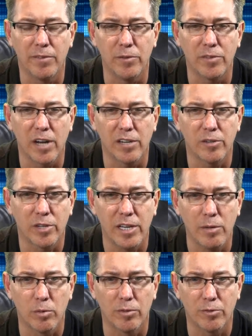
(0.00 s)
If you've got your
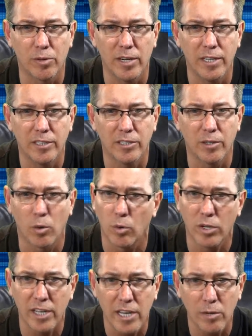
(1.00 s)
keyword phrase
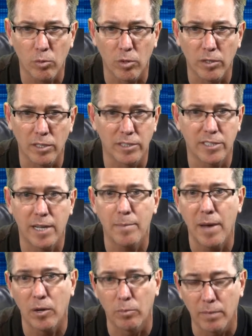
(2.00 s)
or a keyword, let's
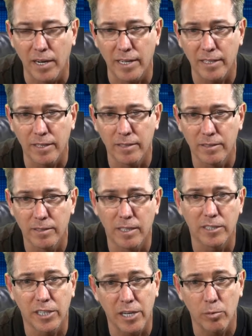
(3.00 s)
say mountain bike,
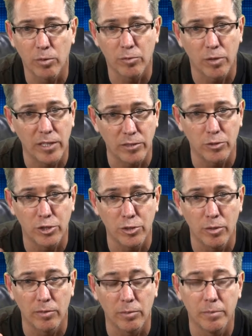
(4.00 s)
that's a keyword phrase, there's
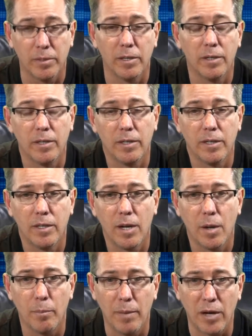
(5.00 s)
two of them.
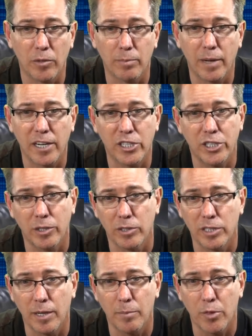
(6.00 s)
Mountain bike
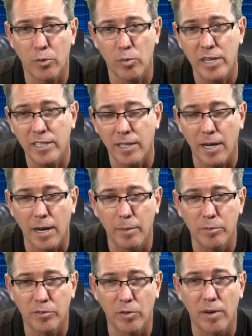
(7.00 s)
shows up three
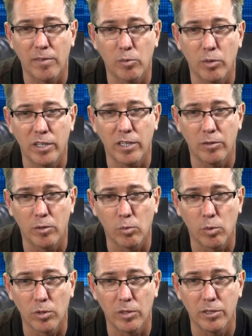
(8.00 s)
times for every
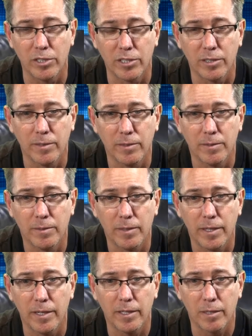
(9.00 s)
100 words
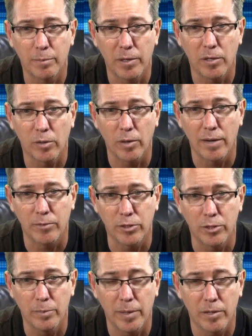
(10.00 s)
in a paragraph
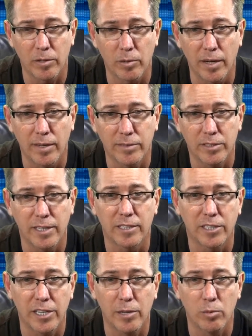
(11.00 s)
or two paragraphs,
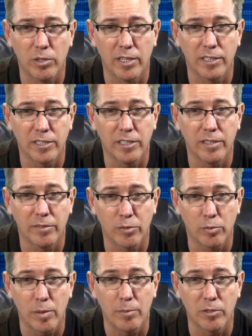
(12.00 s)
that's a keyword density
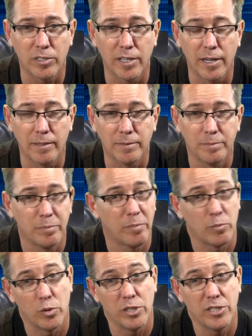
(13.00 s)
of 3%.
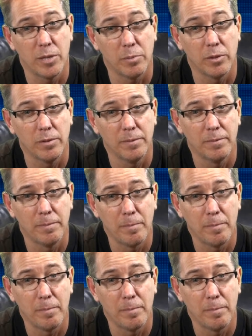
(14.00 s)
Pretty simple.